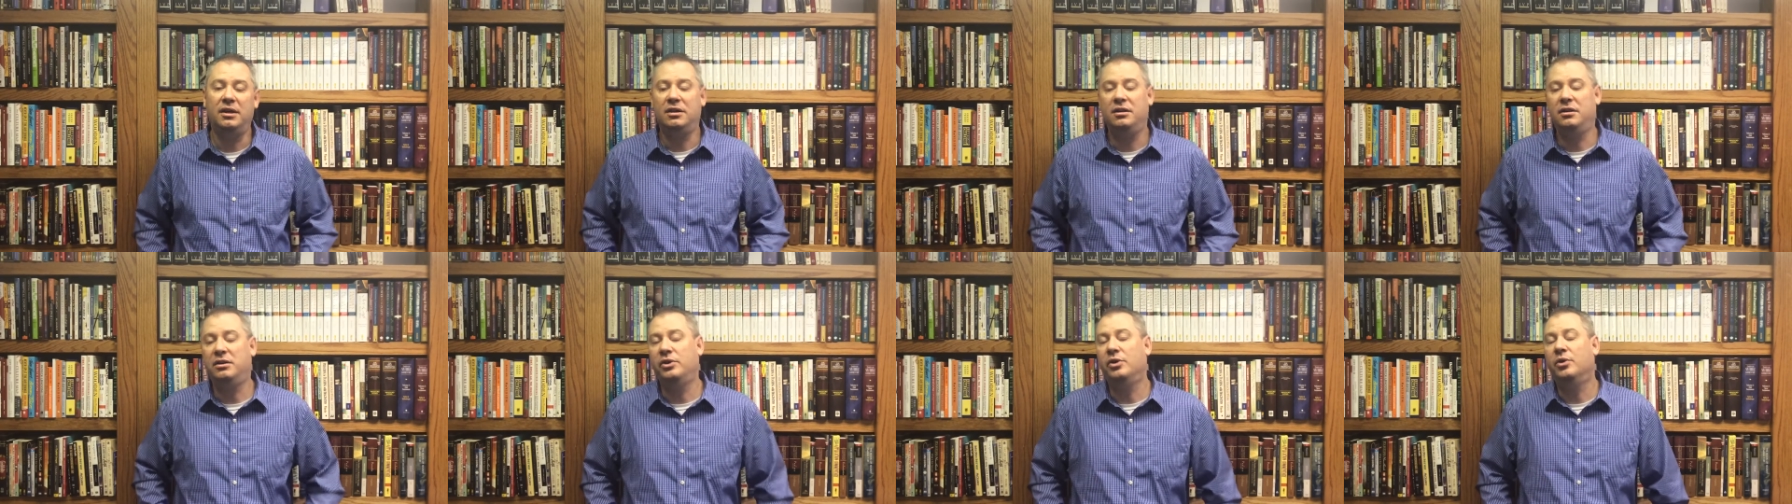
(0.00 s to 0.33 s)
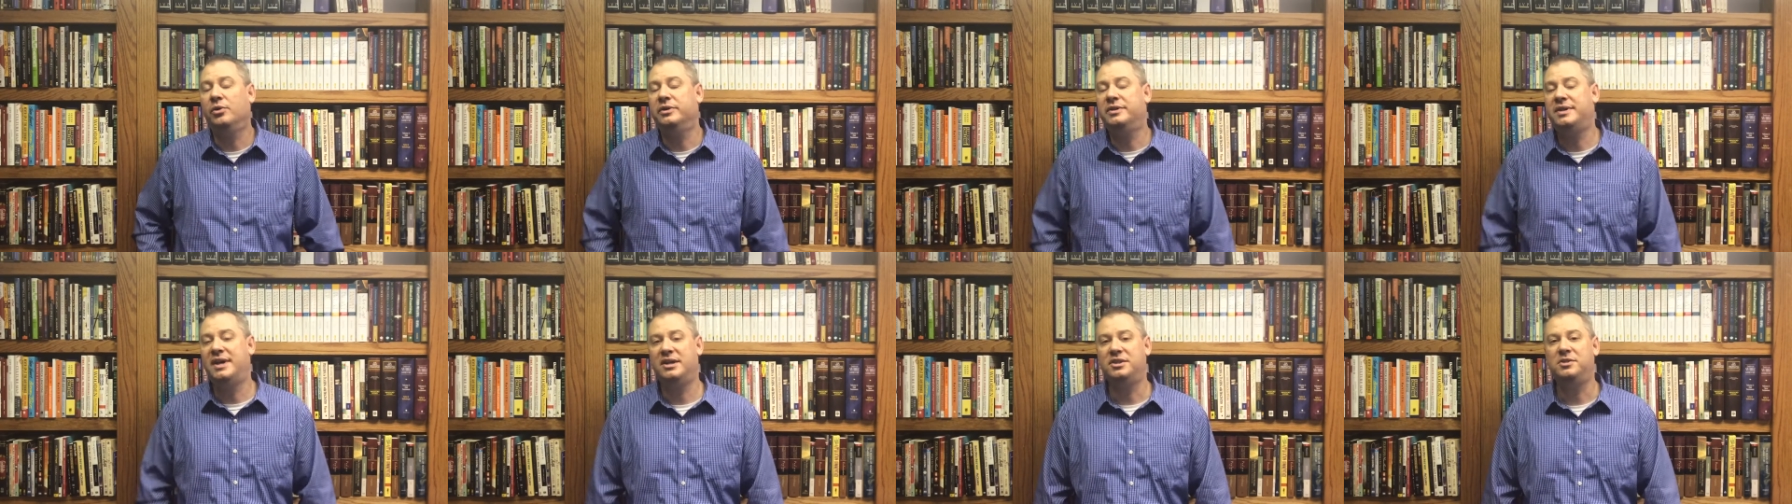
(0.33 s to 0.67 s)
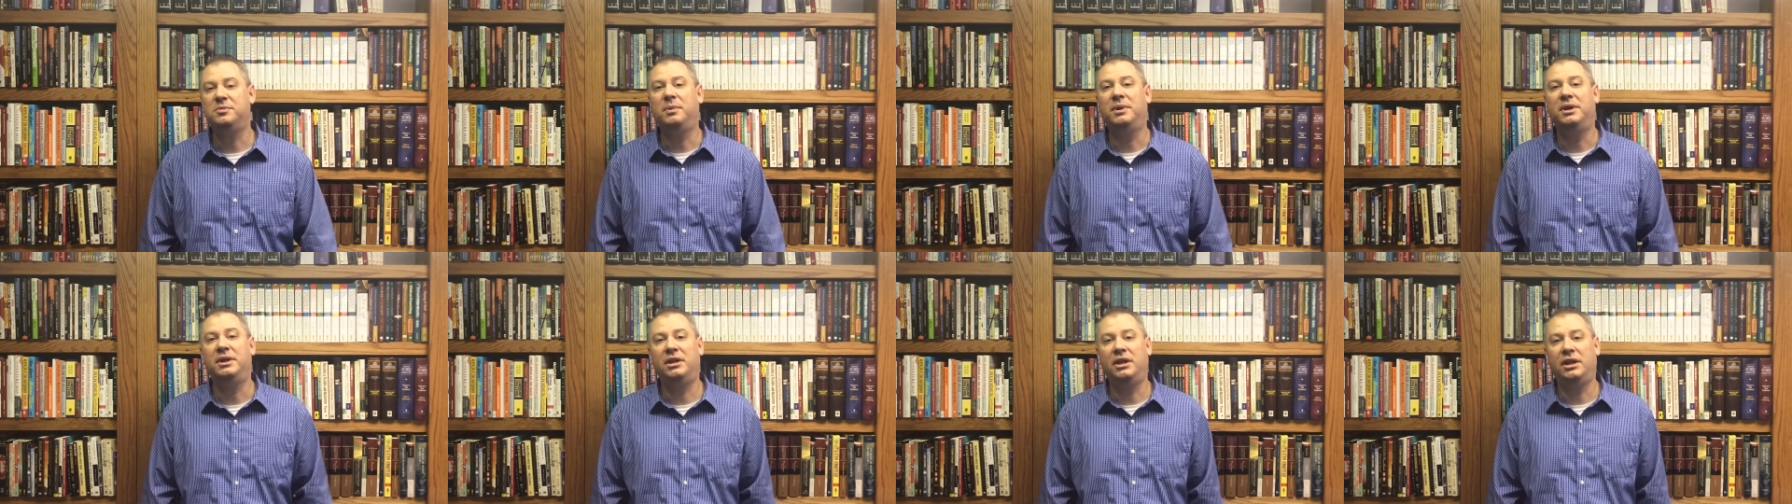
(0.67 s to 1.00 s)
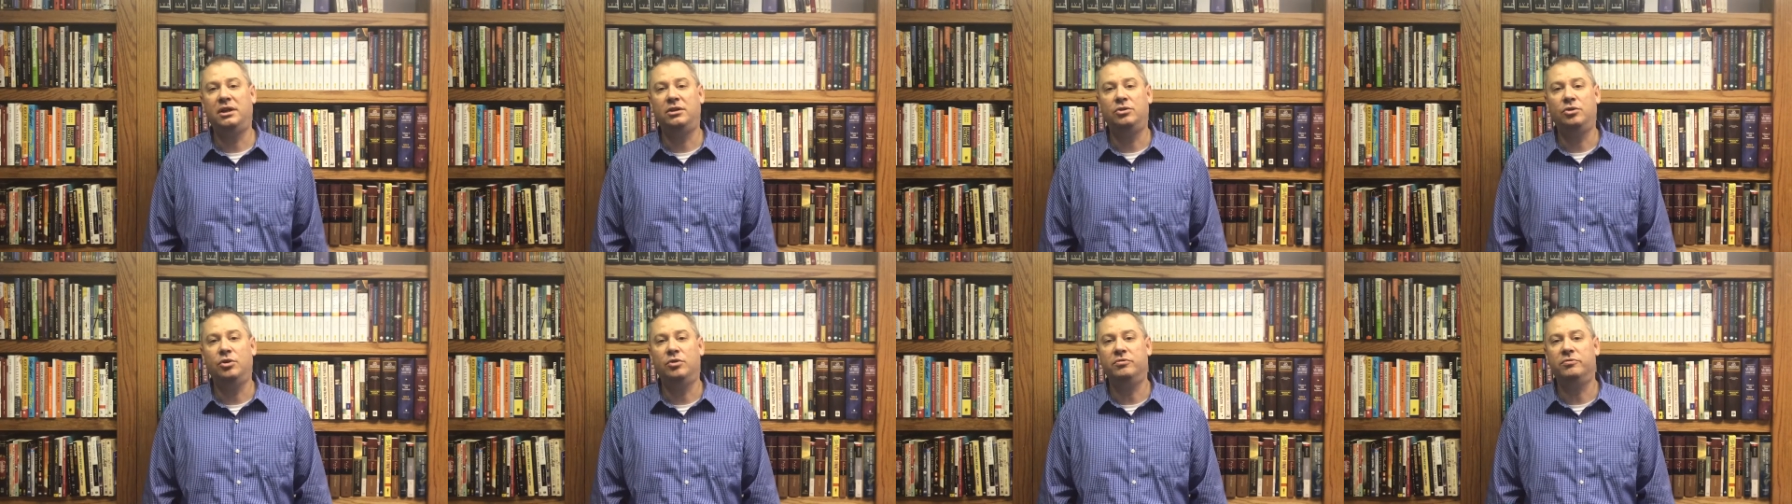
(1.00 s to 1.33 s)
the Old Testament
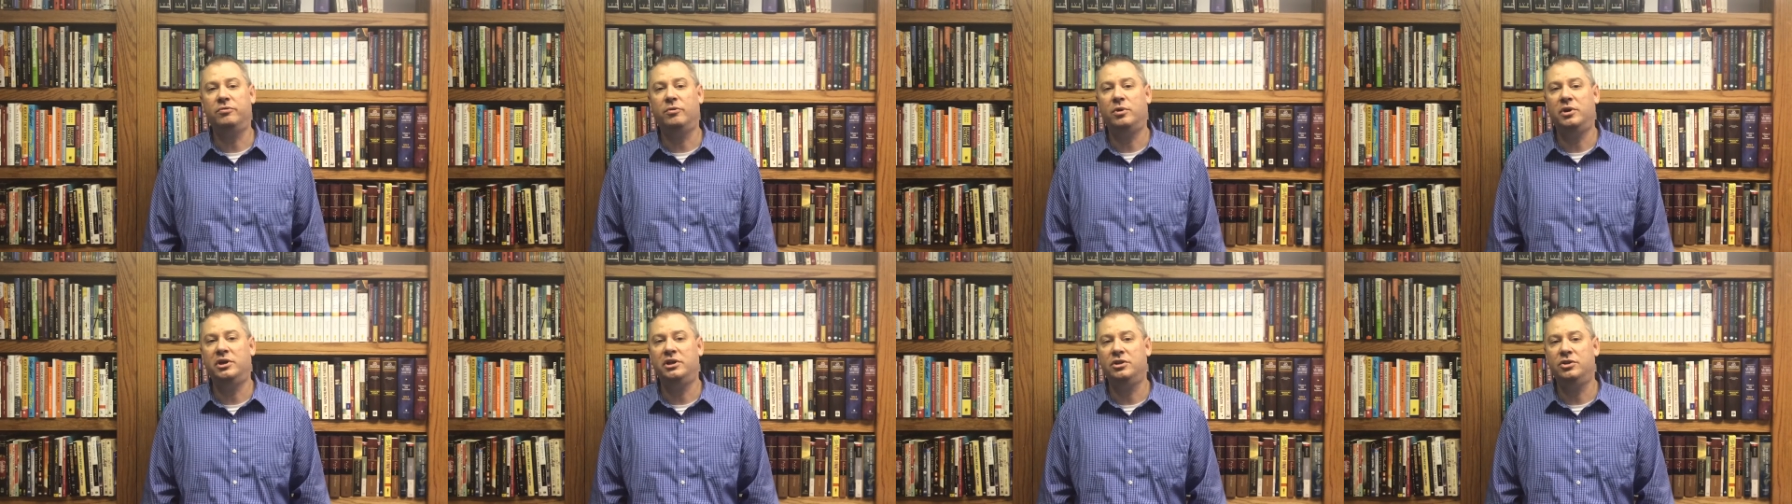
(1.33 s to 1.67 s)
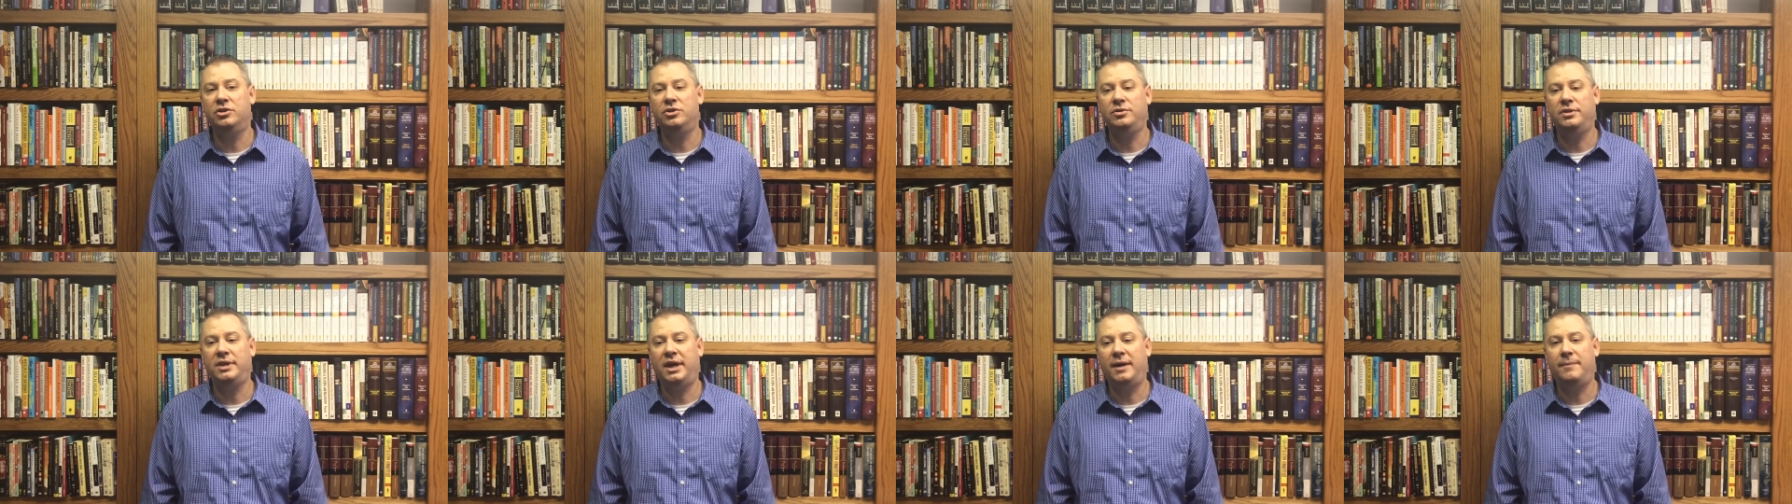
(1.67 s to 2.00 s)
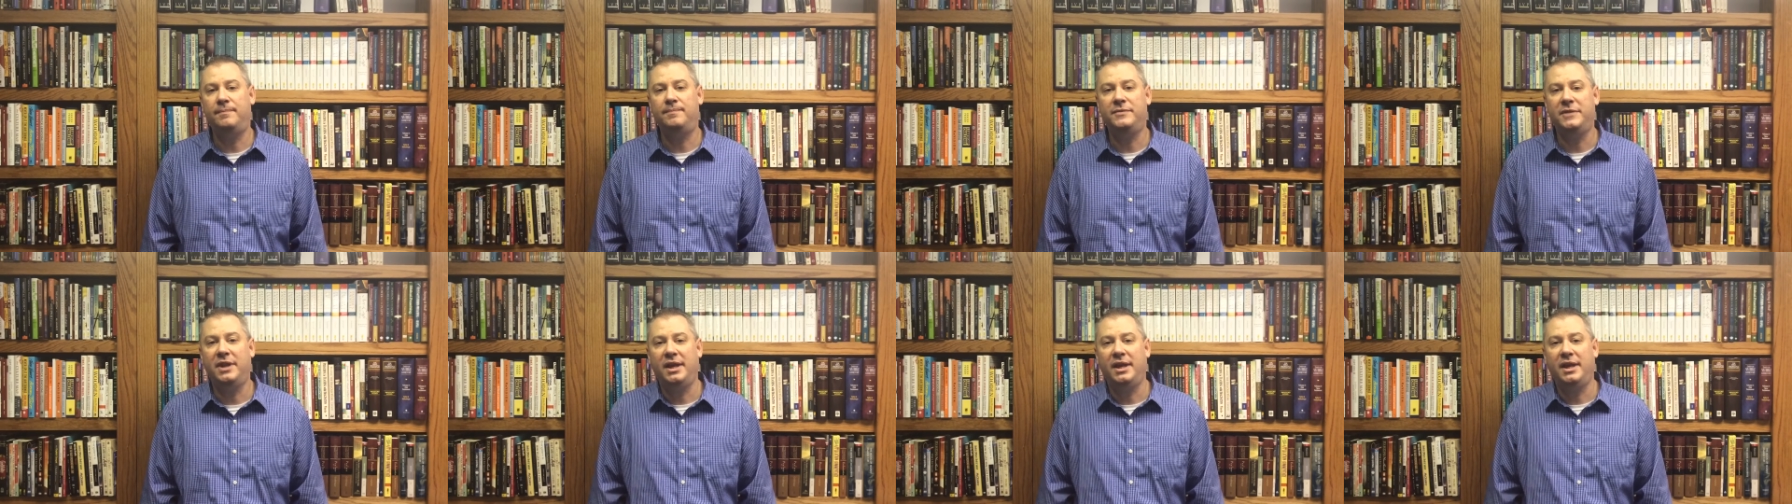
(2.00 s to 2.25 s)
and go forward and do that.